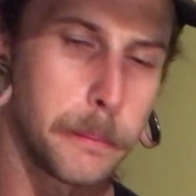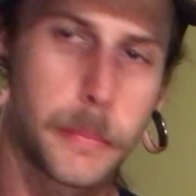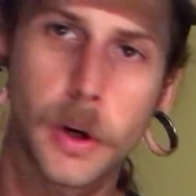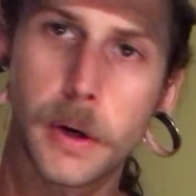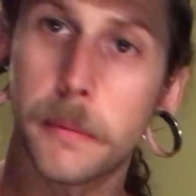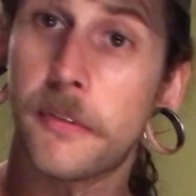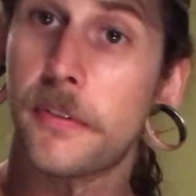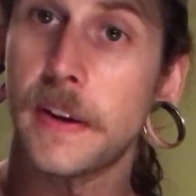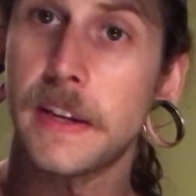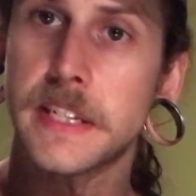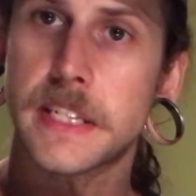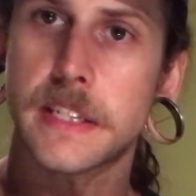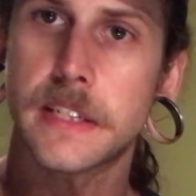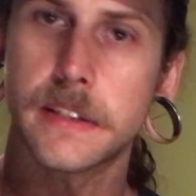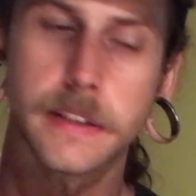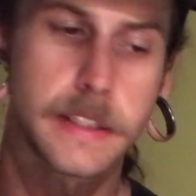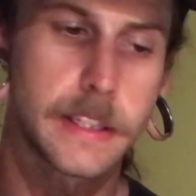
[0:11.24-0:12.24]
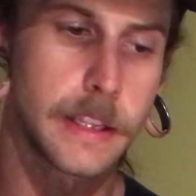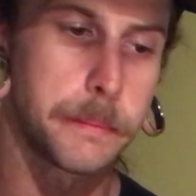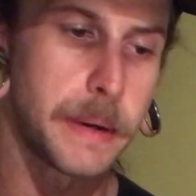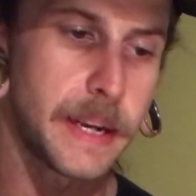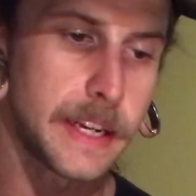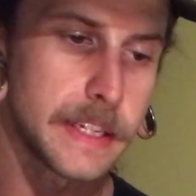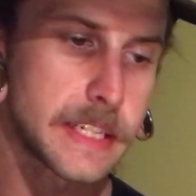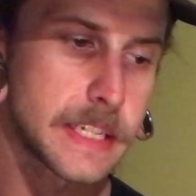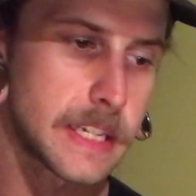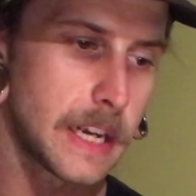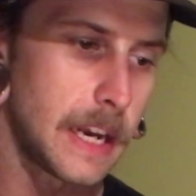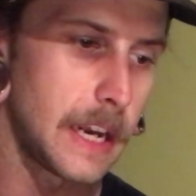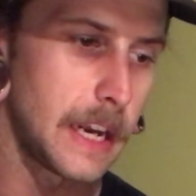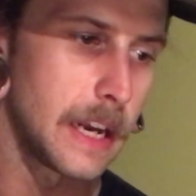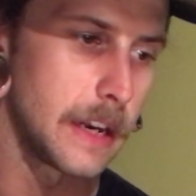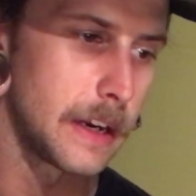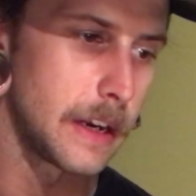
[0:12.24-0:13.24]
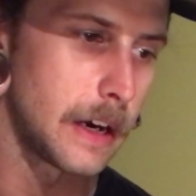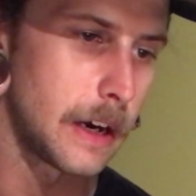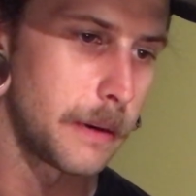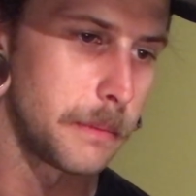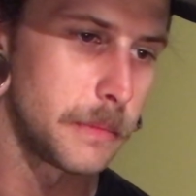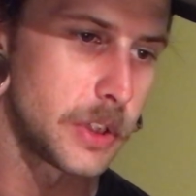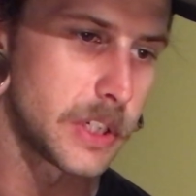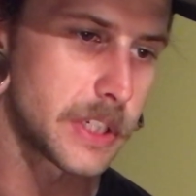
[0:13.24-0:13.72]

put a face to the baits, and